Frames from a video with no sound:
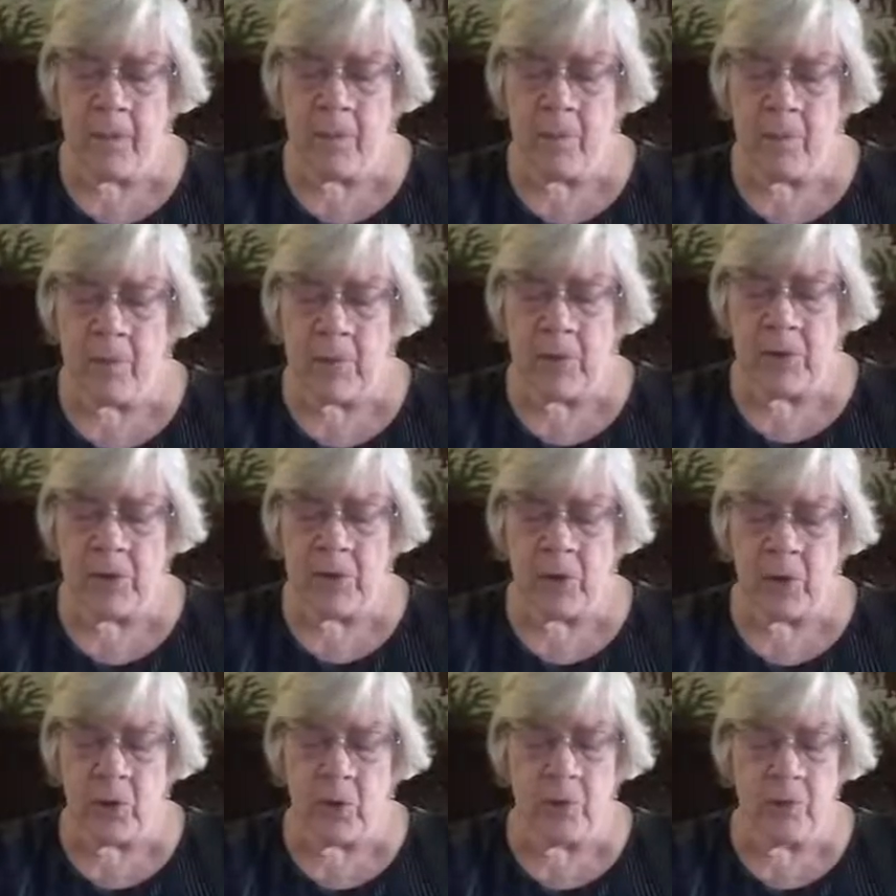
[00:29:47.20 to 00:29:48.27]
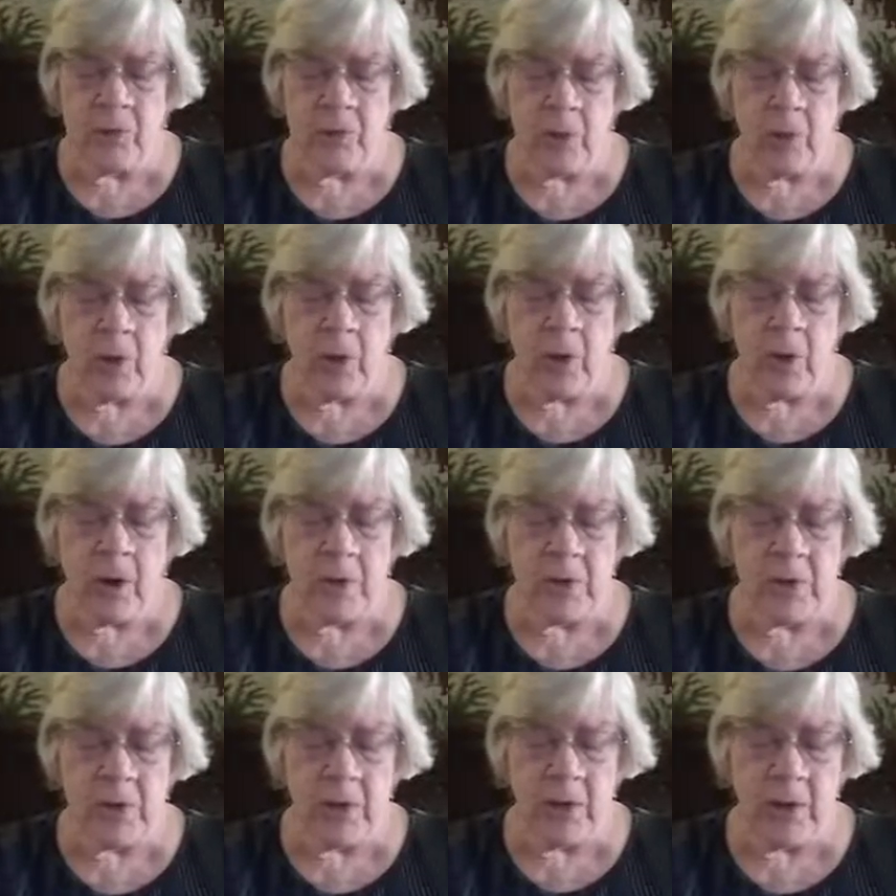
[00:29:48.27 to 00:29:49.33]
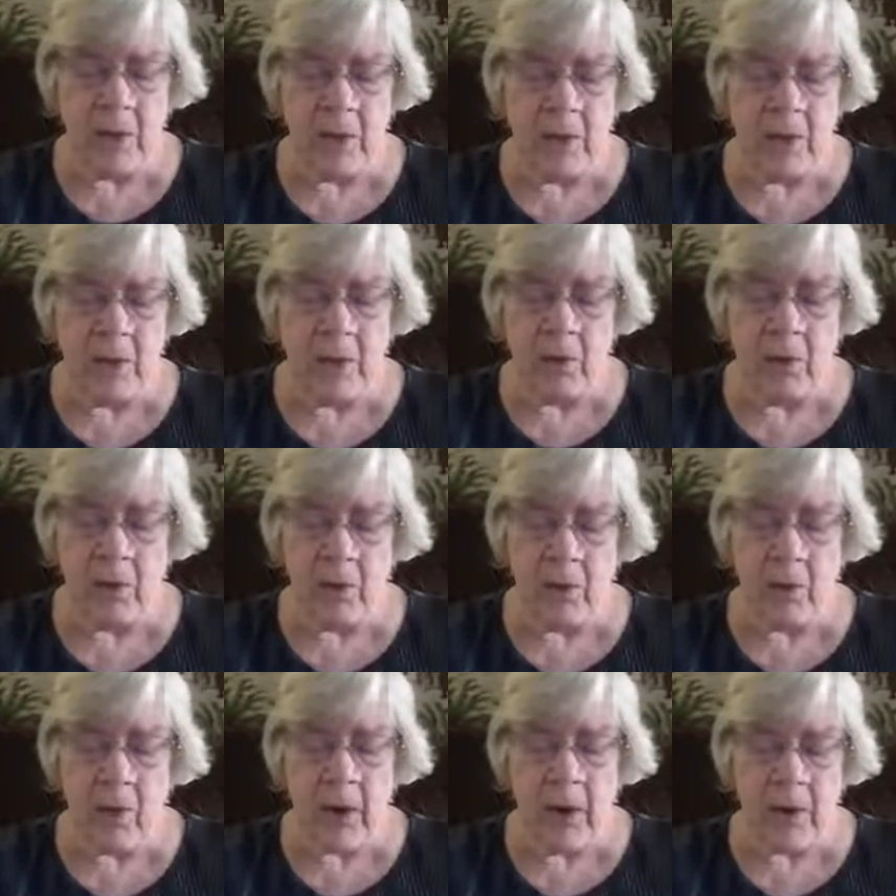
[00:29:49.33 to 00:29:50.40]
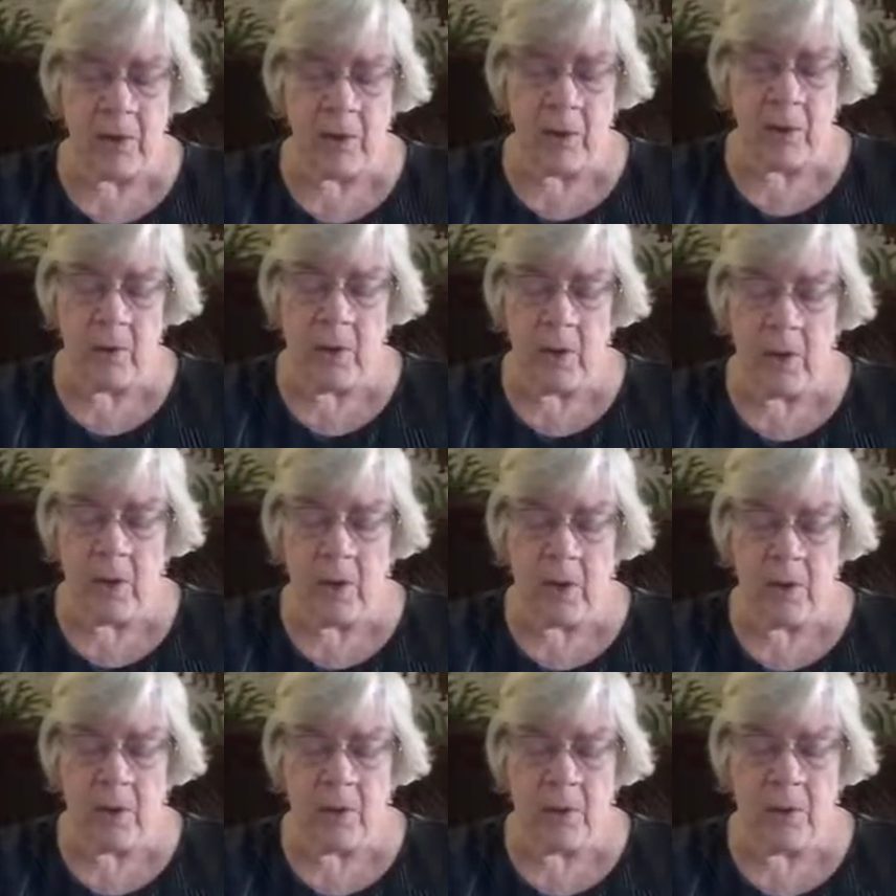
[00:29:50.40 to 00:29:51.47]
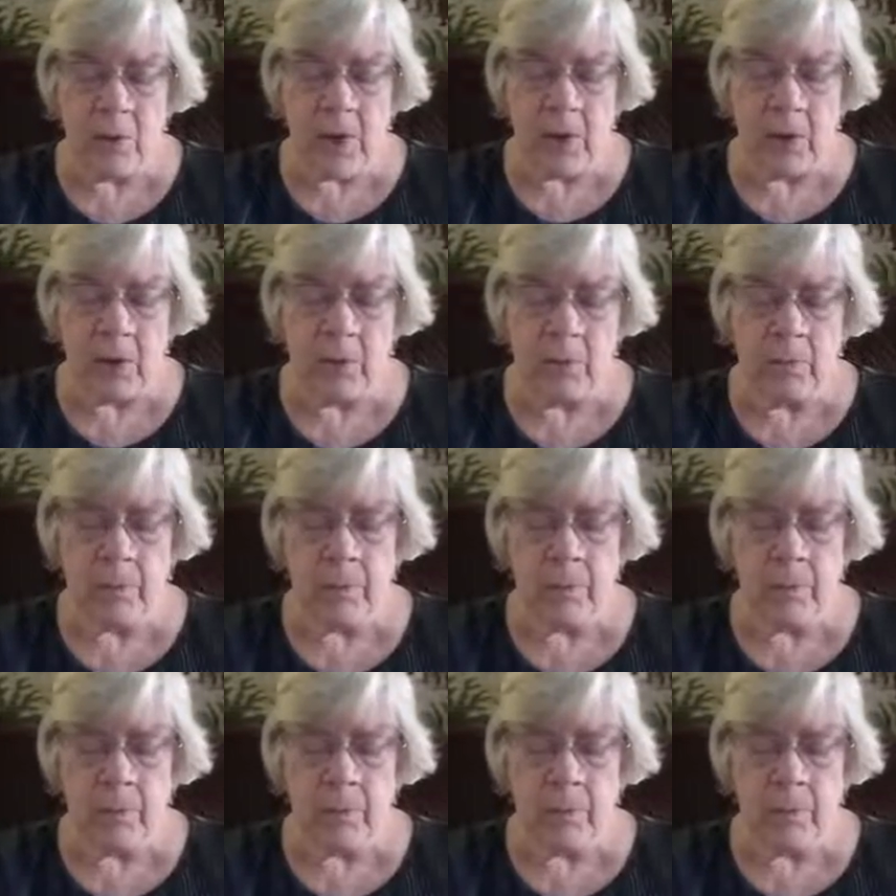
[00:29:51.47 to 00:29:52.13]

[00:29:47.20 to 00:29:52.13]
Maybe it's the ghost of an old homicide that settled in the grass. It doesn't matter."